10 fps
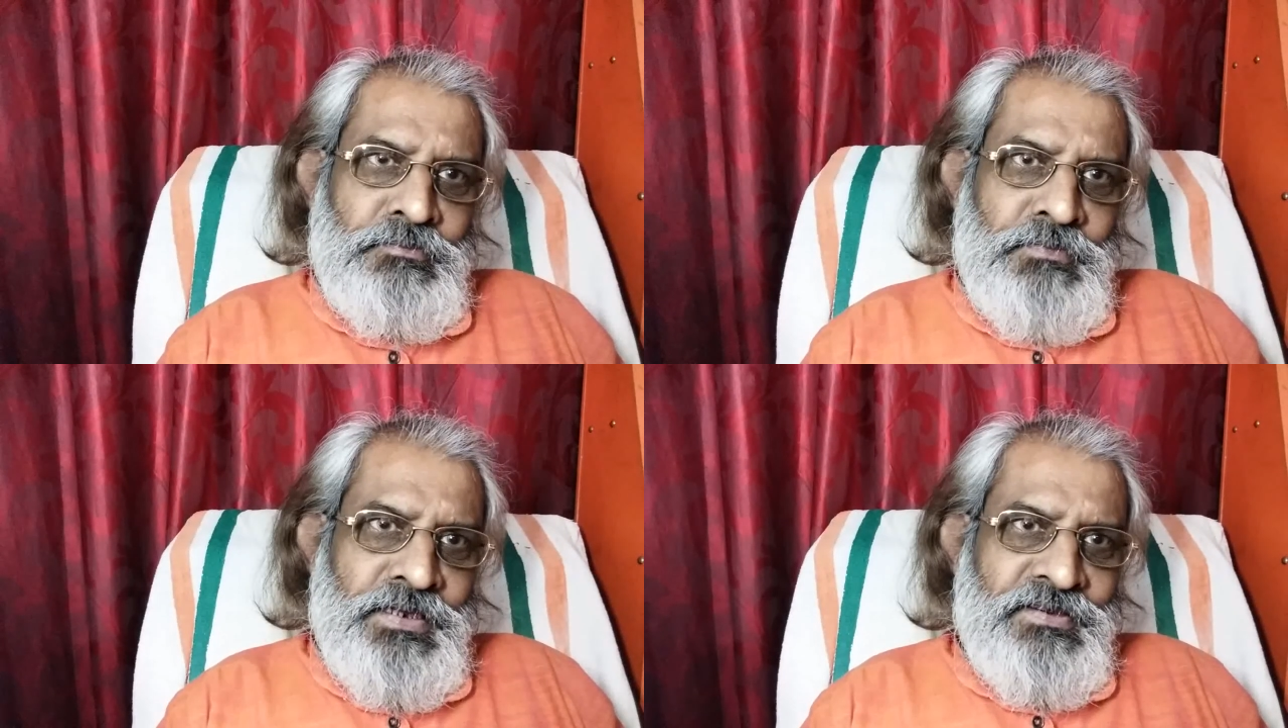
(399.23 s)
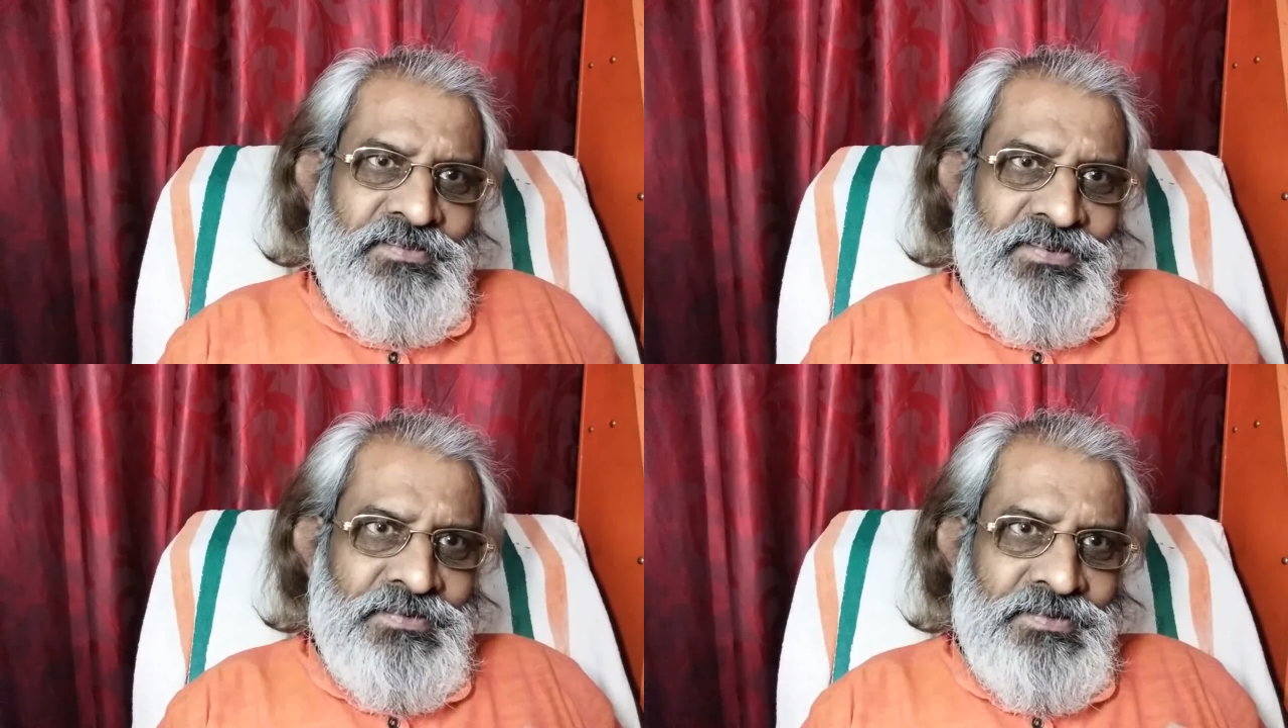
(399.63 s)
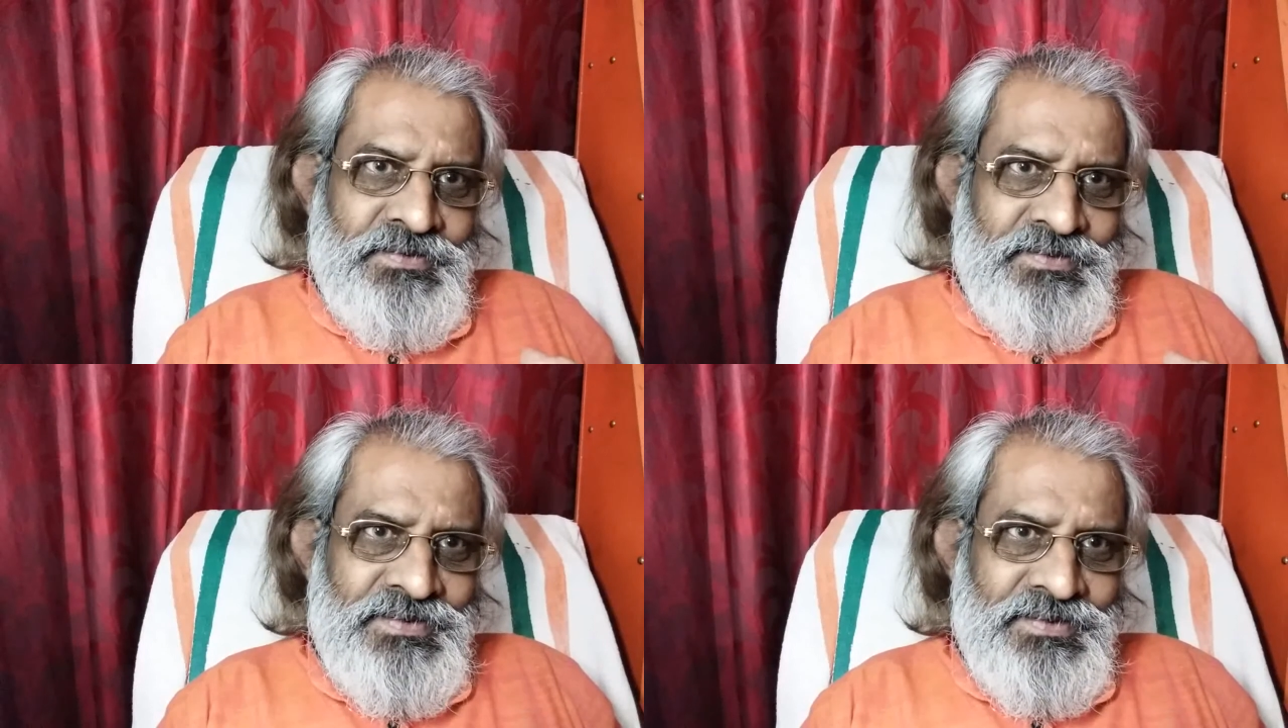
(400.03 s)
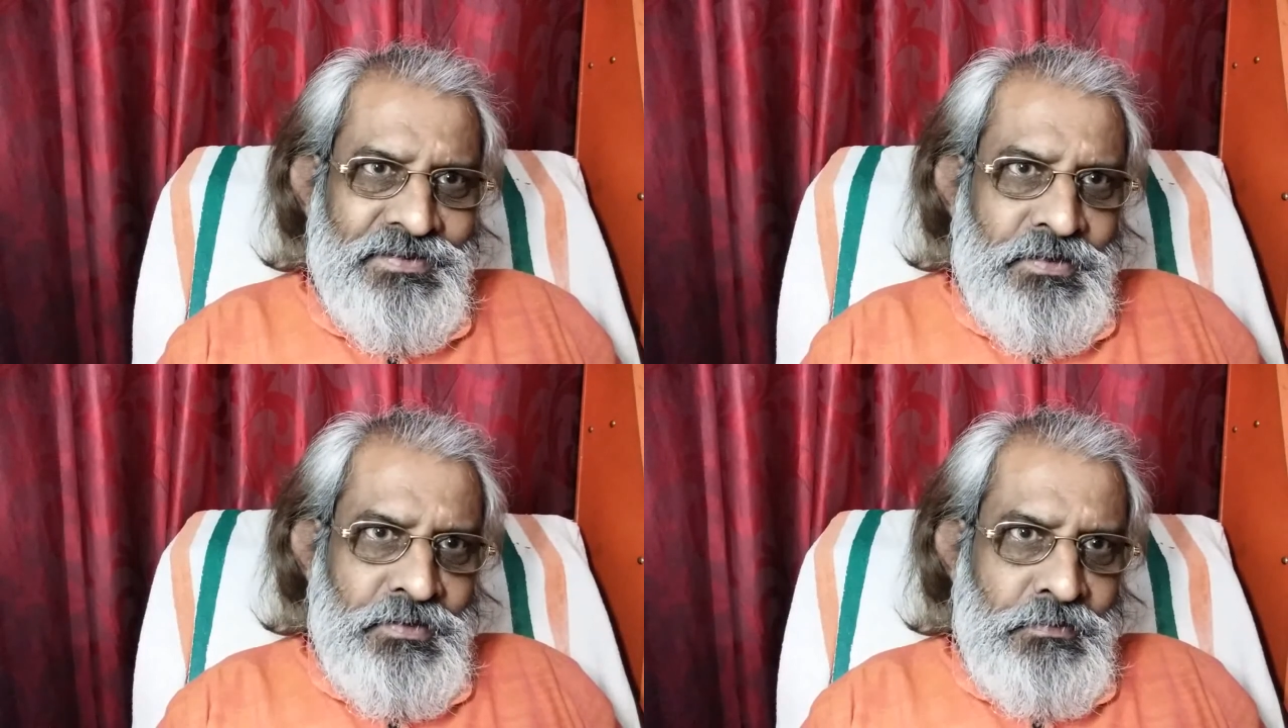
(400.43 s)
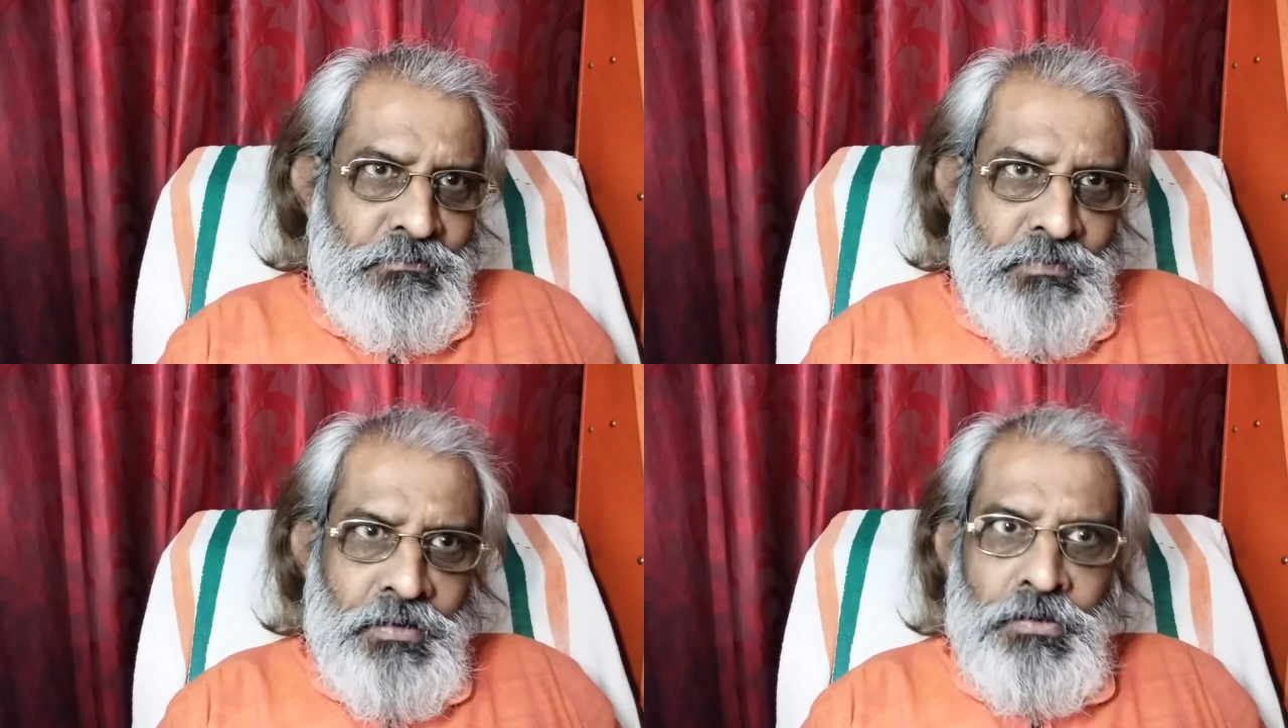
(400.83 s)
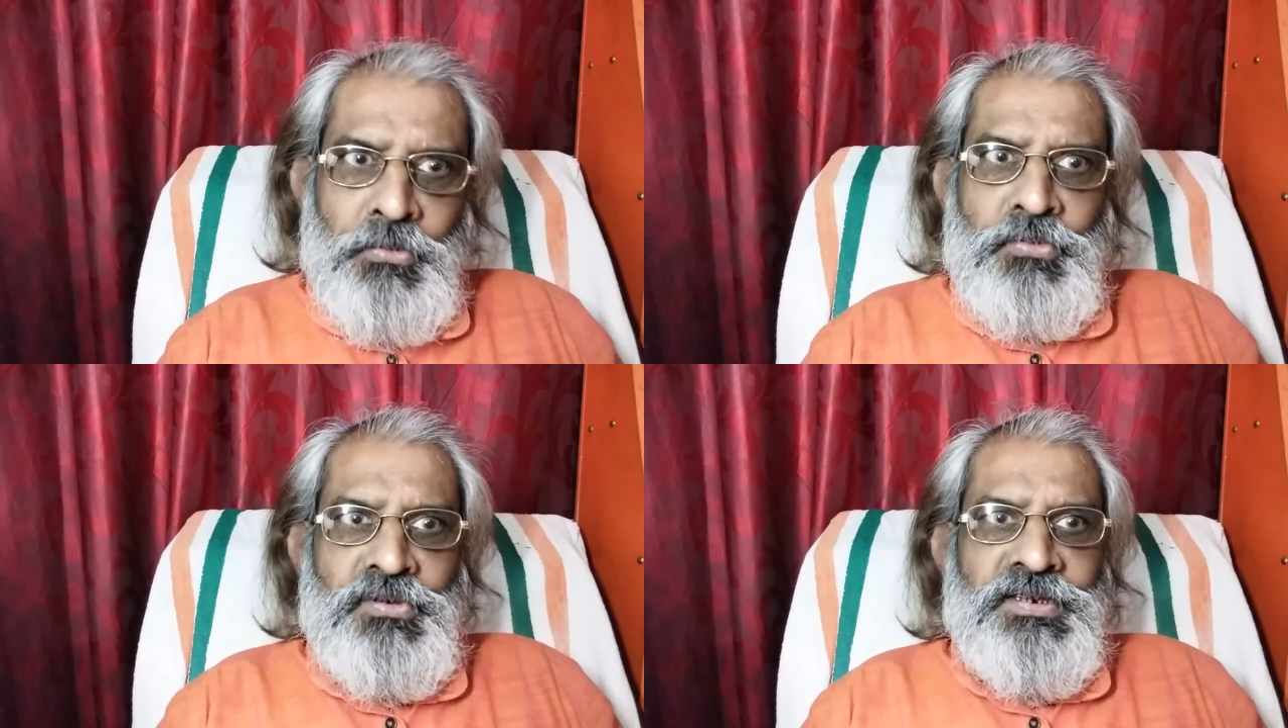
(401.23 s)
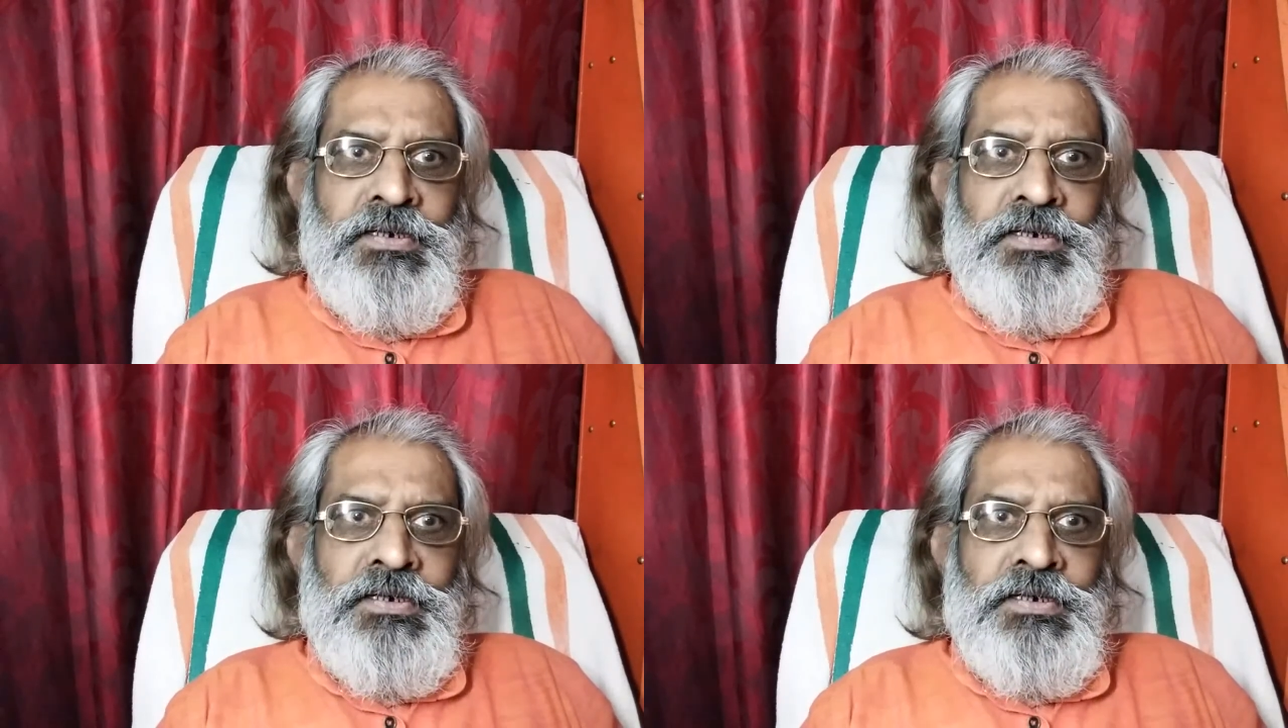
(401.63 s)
by a little amount,